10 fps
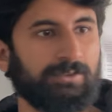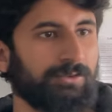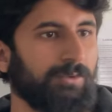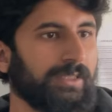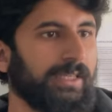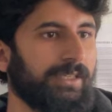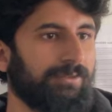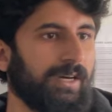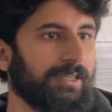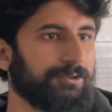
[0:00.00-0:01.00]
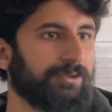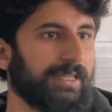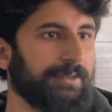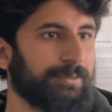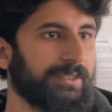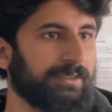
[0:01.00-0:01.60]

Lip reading: So what kind of R should that be?